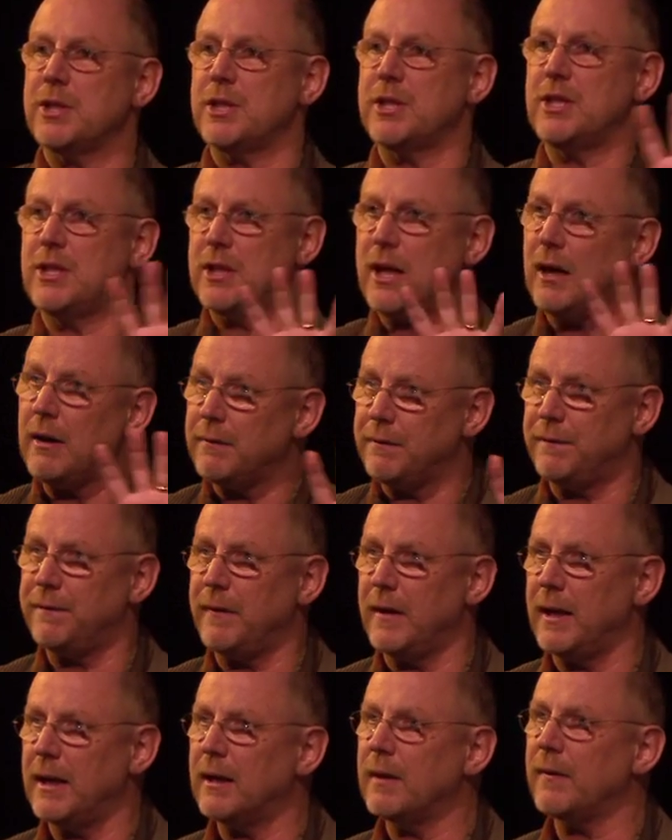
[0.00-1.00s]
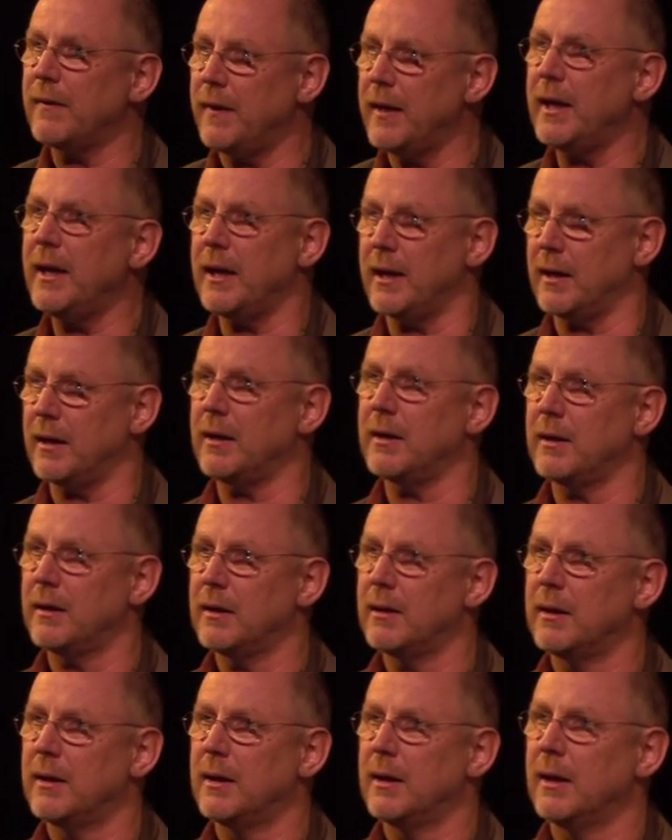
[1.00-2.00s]
stuff out there.
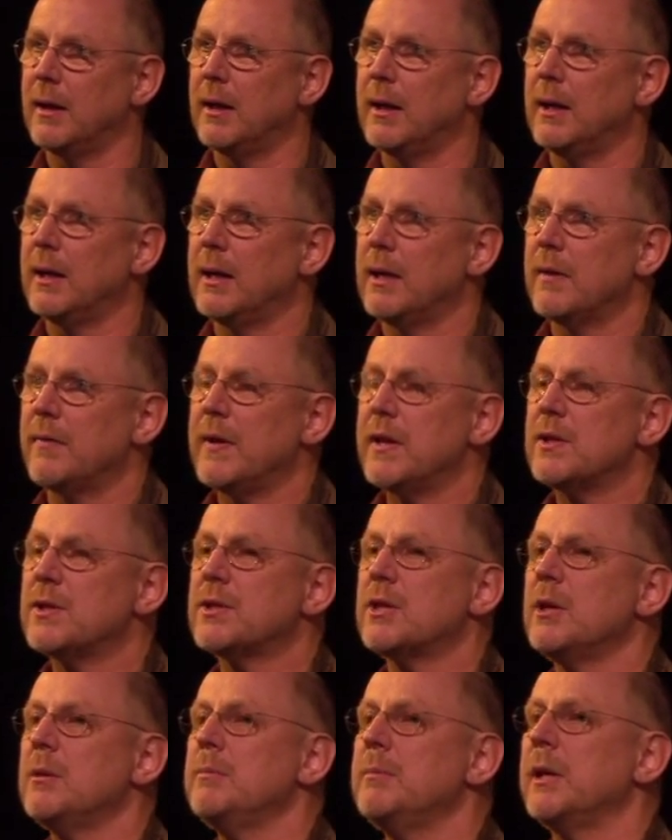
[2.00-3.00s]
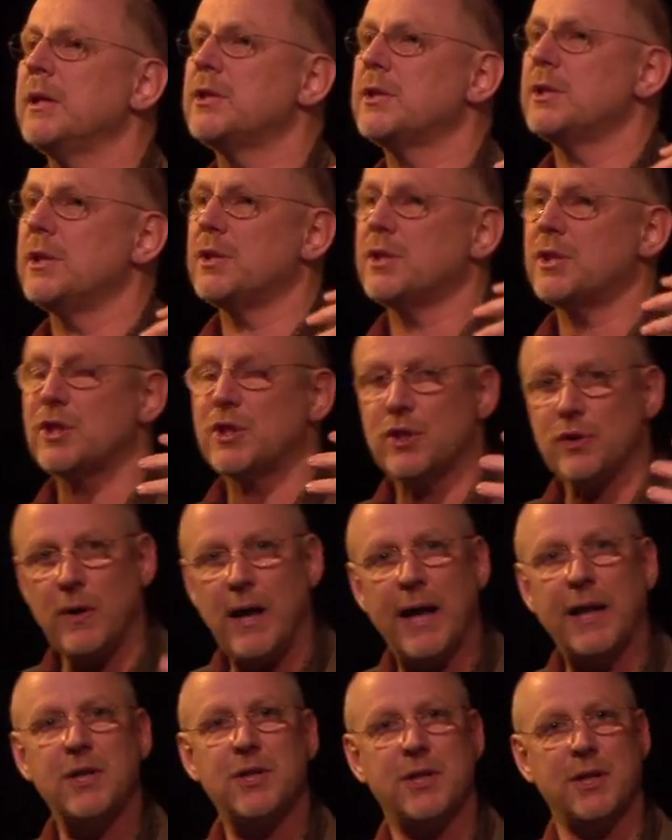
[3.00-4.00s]
There's so much
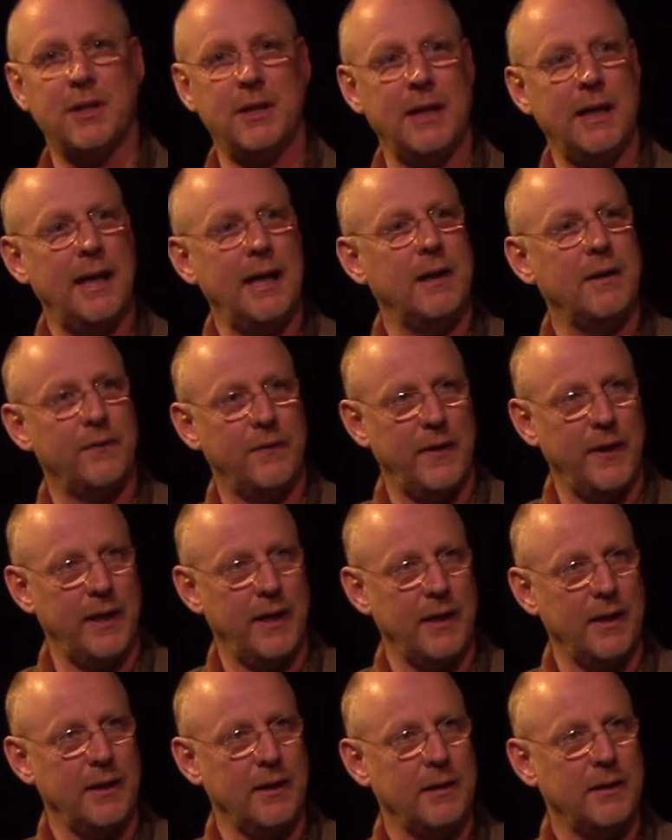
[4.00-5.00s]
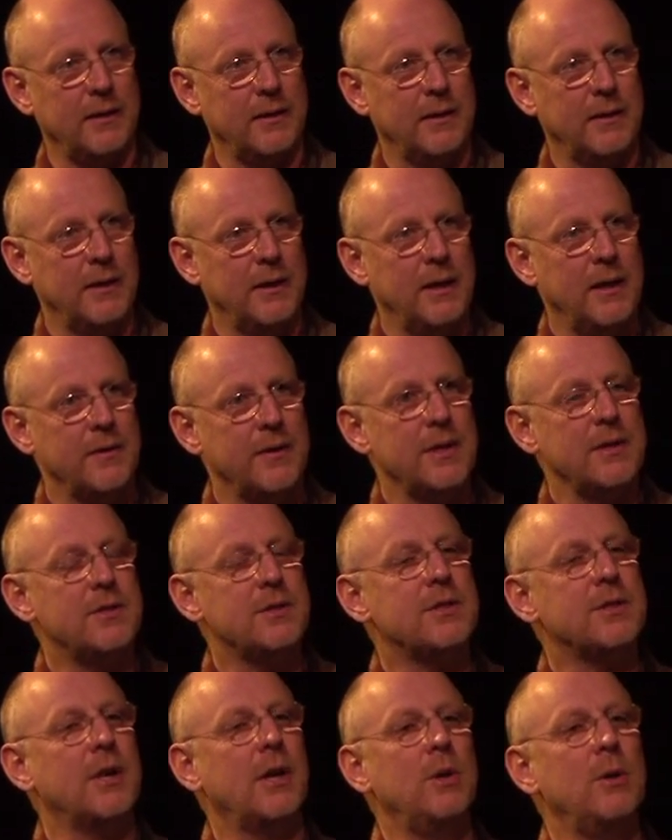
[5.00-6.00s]
distraction out there. There's
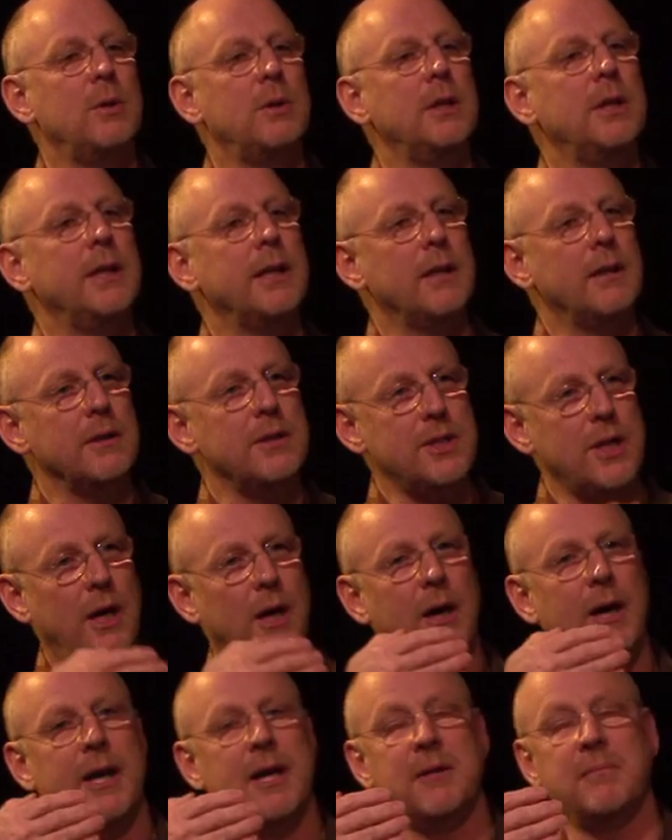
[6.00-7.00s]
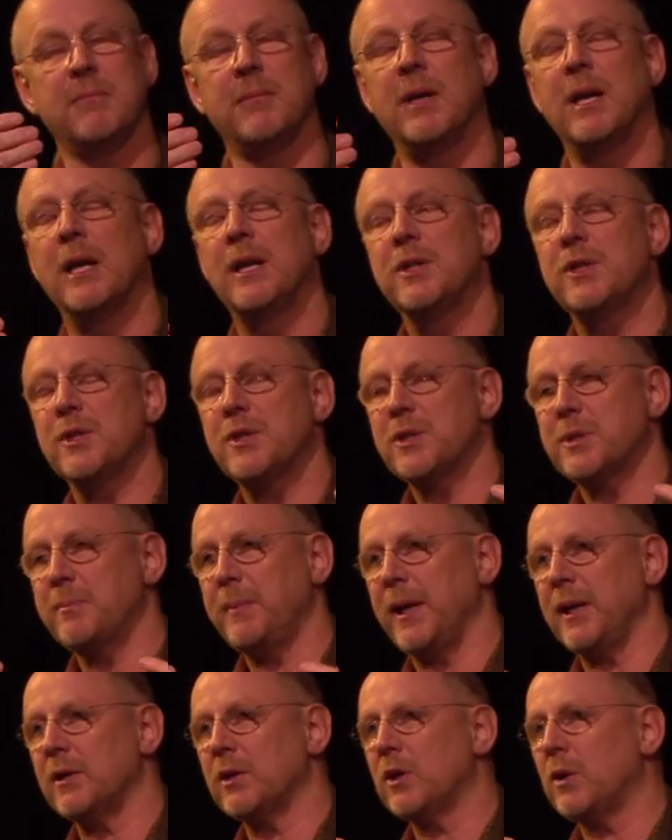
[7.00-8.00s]
so little time to
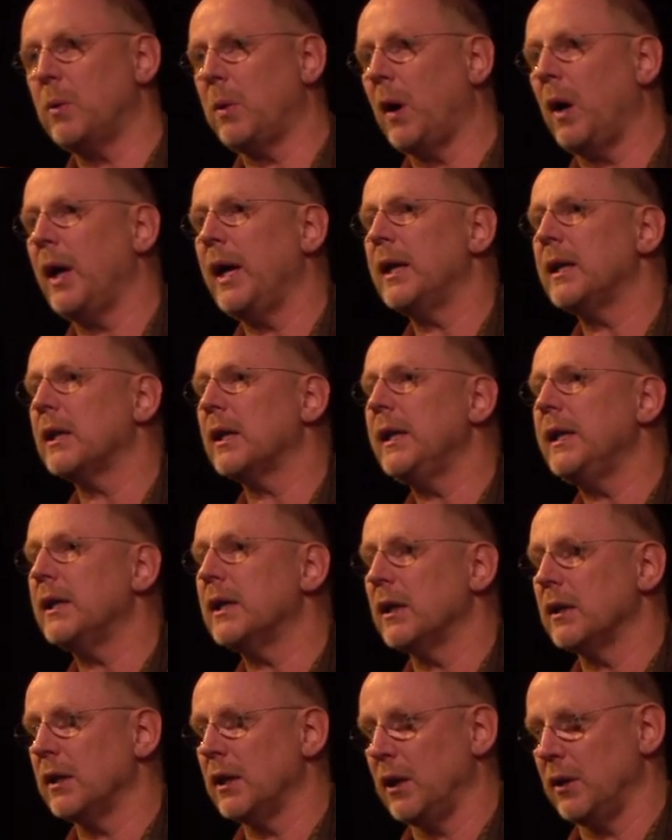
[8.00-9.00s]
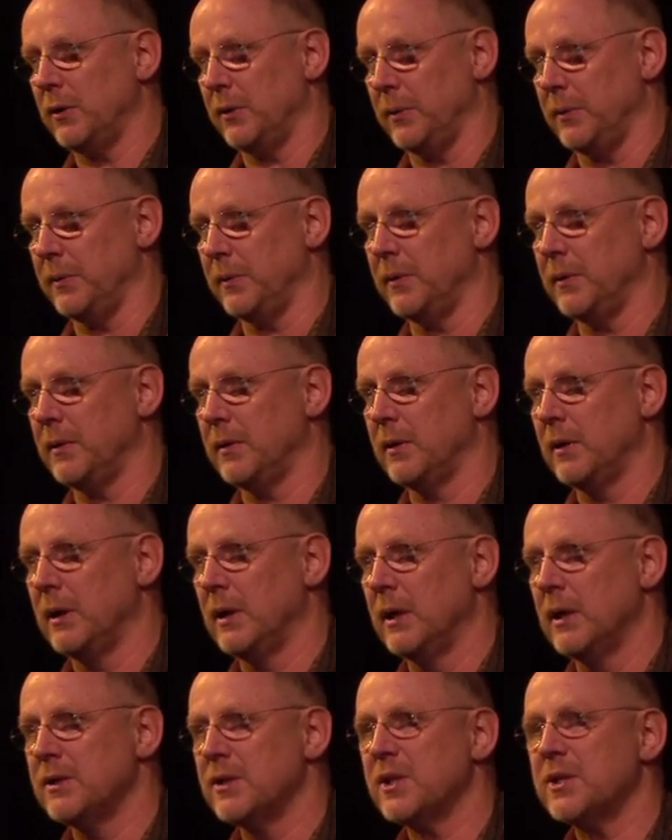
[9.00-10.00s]
spend quietly alone,
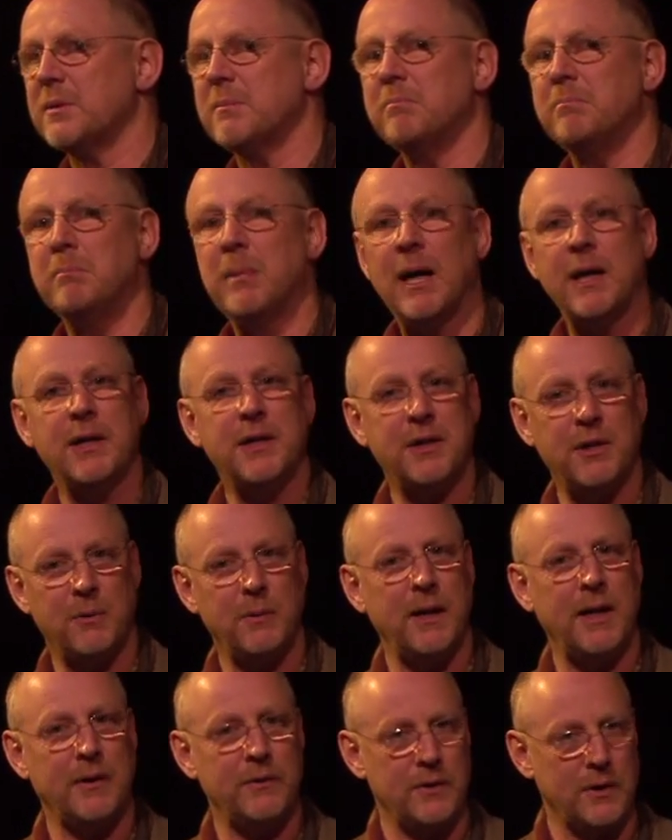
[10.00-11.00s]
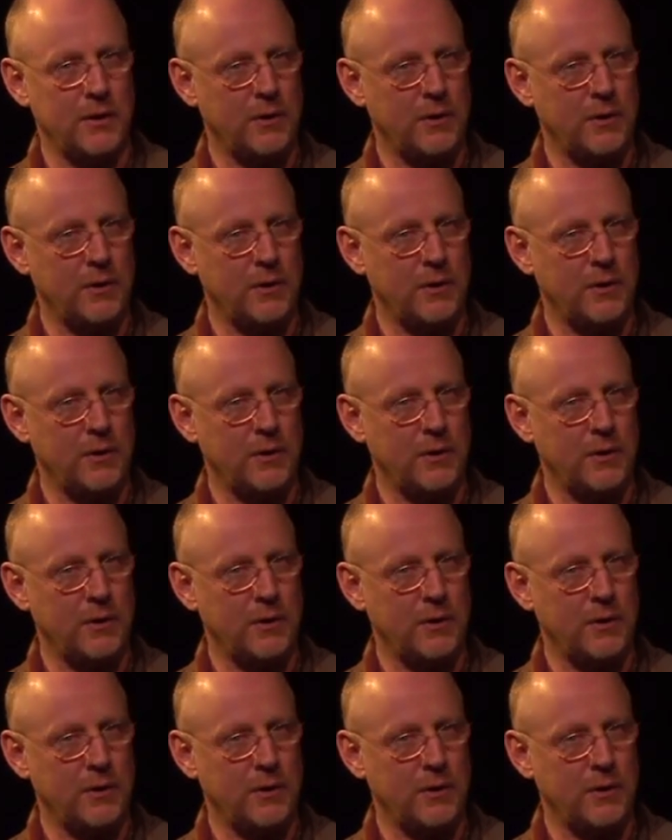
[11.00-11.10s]
just mucking around the